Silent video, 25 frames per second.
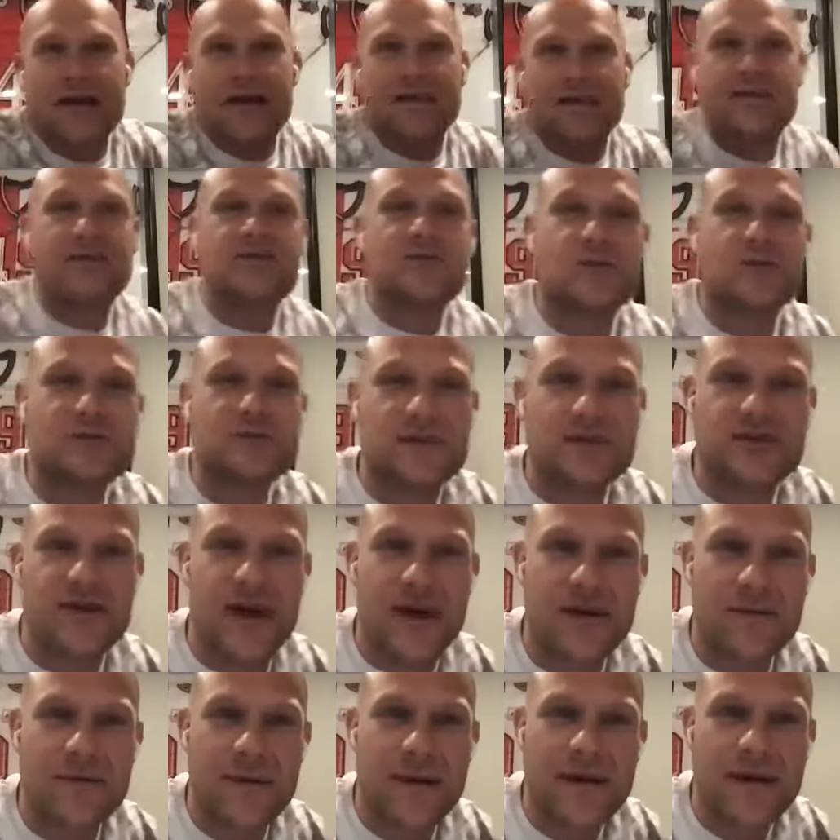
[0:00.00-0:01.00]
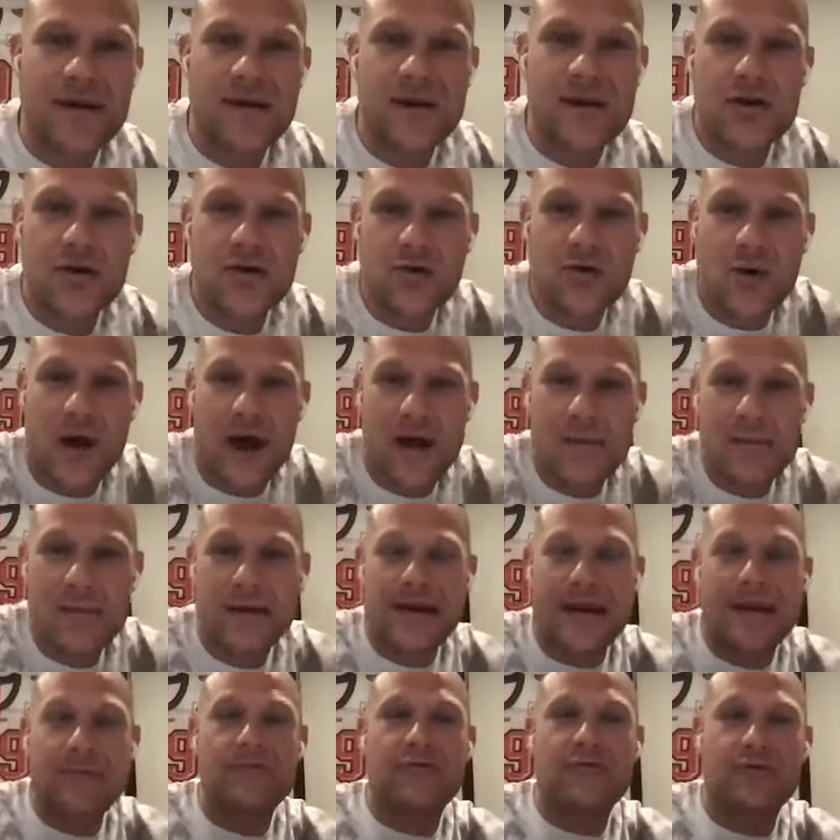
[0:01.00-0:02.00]
This was a gentleman who I
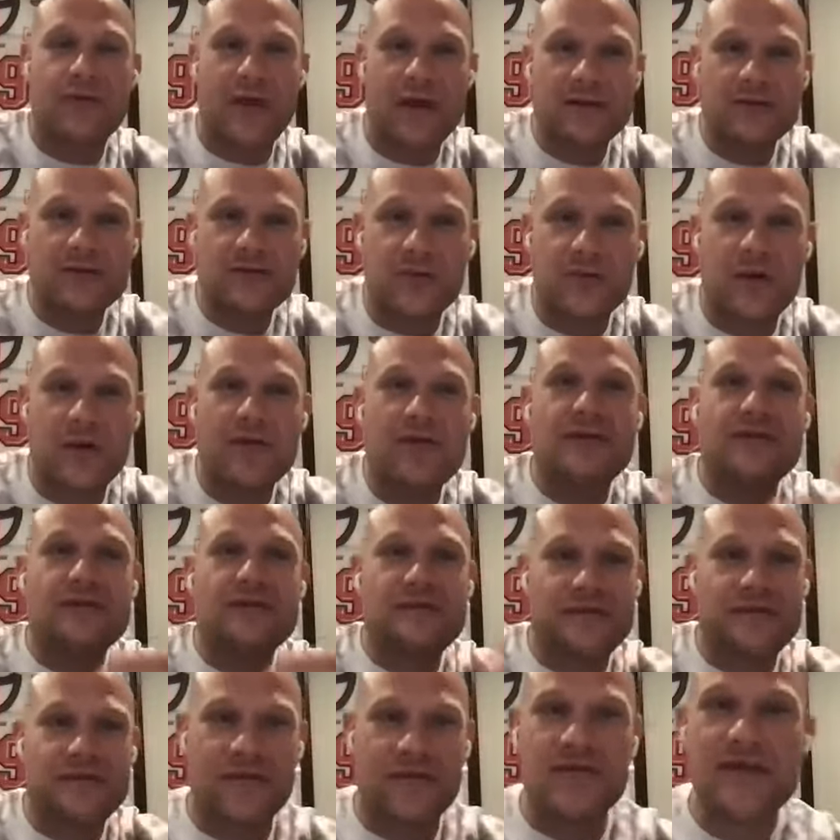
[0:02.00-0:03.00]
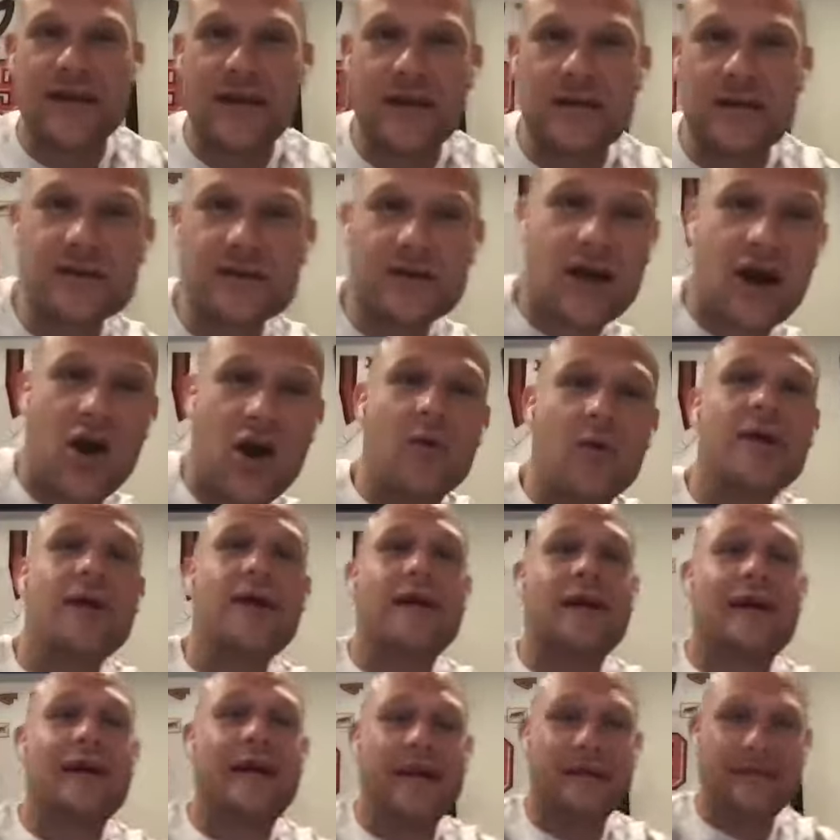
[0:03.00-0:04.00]
became friends with seven years ago.
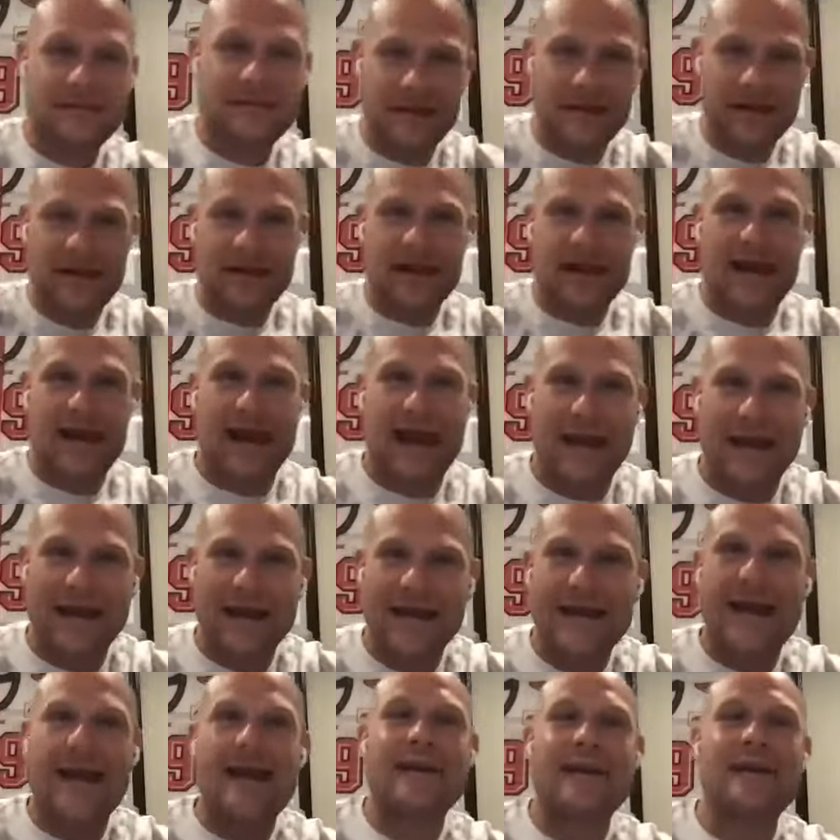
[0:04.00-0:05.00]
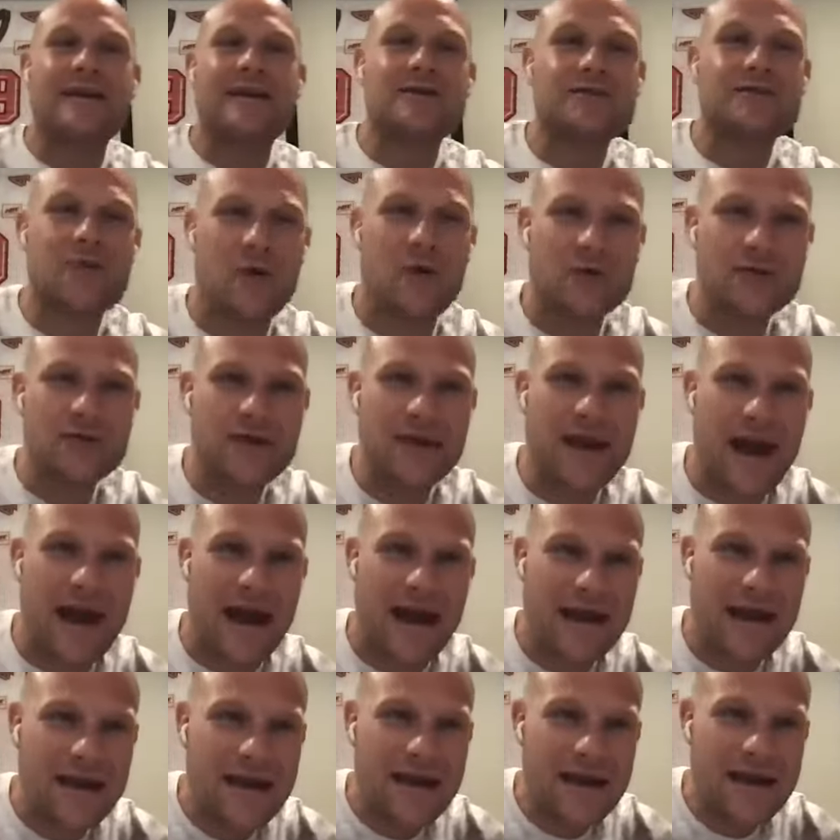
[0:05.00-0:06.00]
He's 88 years old
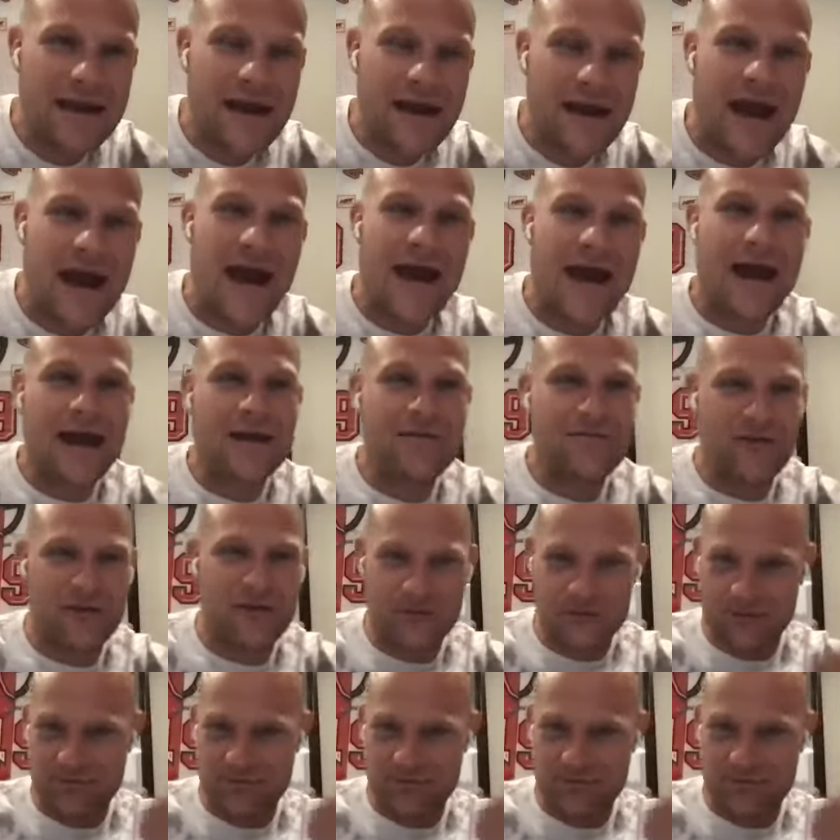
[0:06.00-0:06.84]
today, and I've